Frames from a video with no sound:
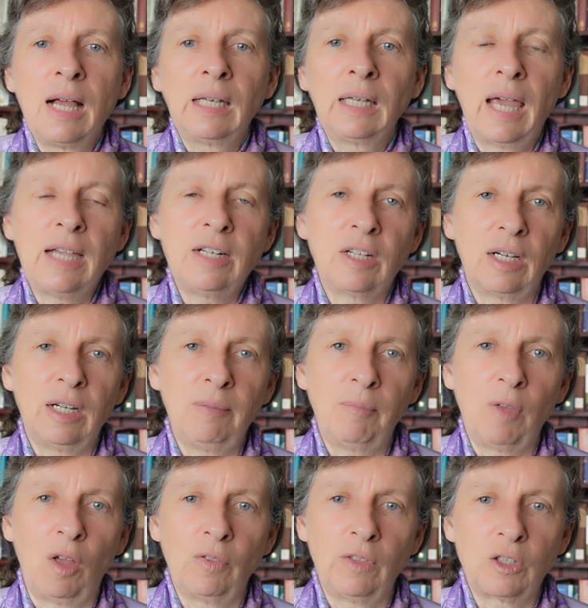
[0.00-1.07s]
Later,
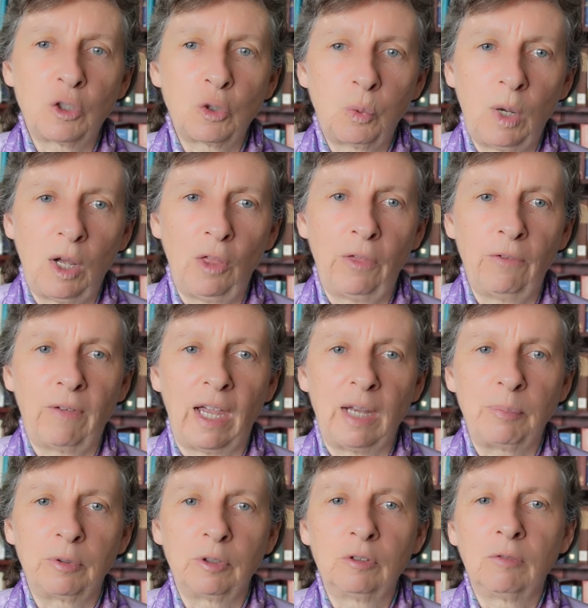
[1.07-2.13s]
on the 12th of
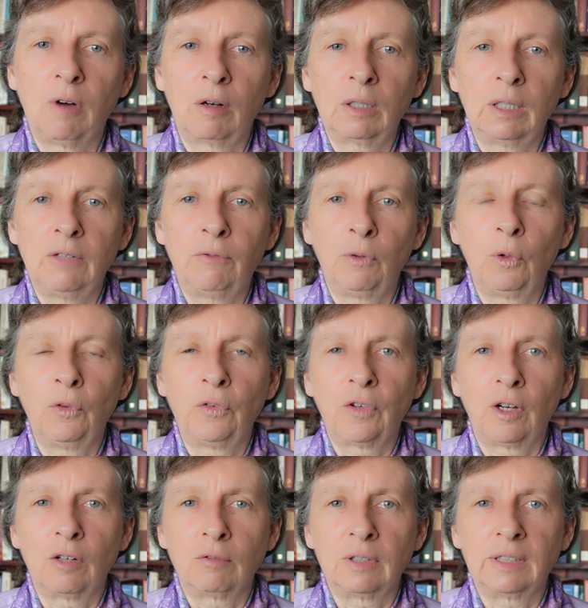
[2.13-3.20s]
April, Rockliff
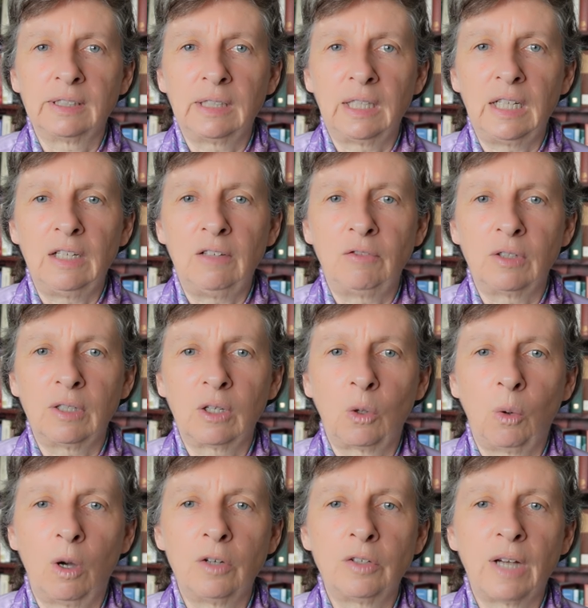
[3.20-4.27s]
also received,
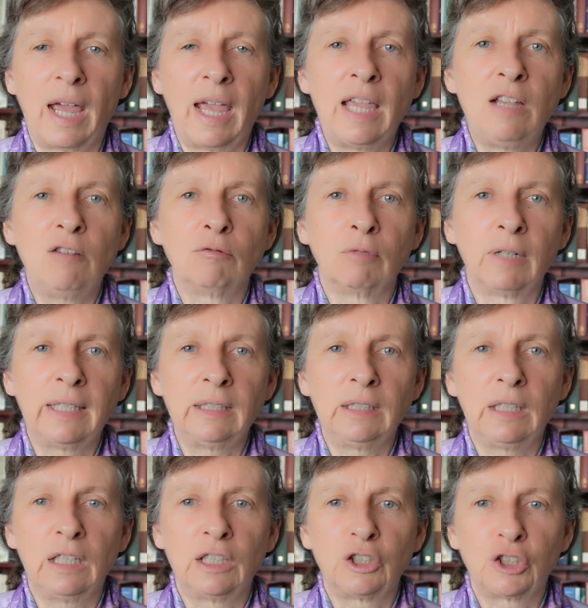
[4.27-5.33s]
quote, a
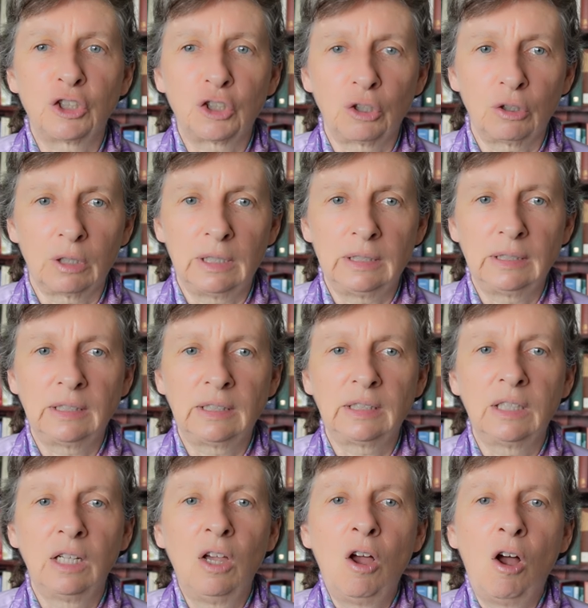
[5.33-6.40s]
written
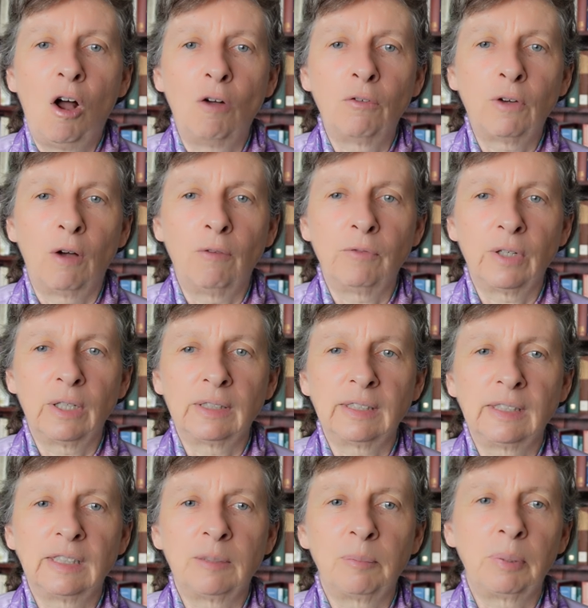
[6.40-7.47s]
assurance of
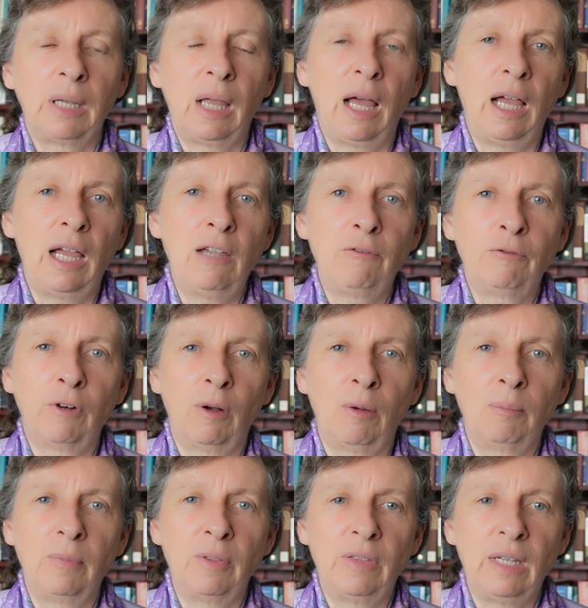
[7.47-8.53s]
confidence and supply
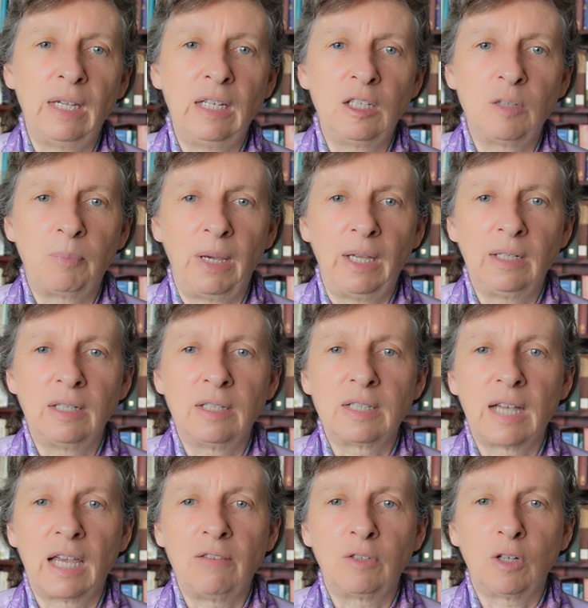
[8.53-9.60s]
from the independent
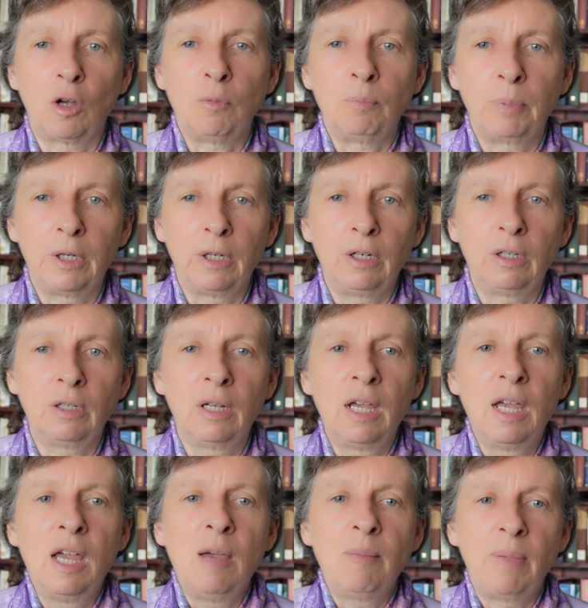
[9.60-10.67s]
David O'Byrne,
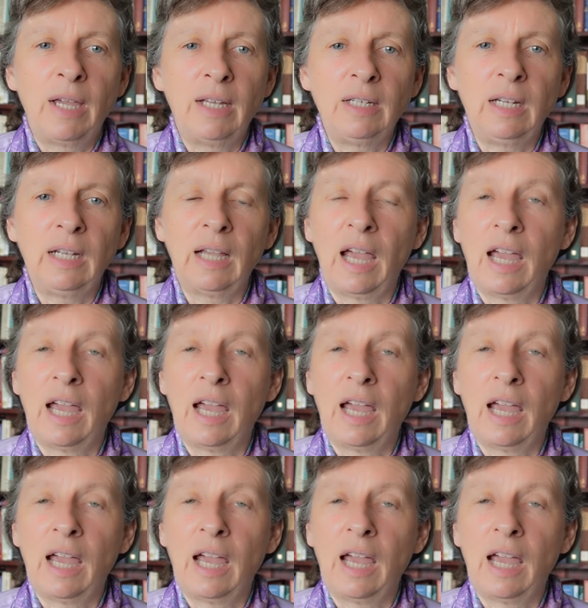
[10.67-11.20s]
pending